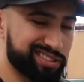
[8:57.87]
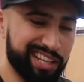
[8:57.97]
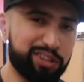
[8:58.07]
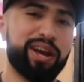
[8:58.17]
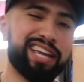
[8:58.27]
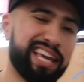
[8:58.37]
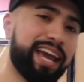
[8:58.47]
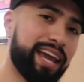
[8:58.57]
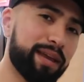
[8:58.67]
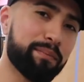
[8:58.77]
is, you know,
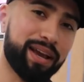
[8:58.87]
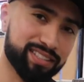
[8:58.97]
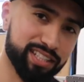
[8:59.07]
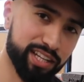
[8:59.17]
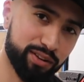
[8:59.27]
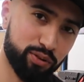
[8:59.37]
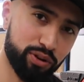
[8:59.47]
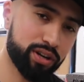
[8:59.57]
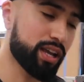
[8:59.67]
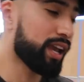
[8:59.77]
AKA Mexican
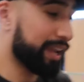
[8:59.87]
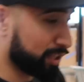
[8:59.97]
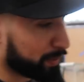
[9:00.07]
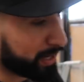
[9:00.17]
corn. And then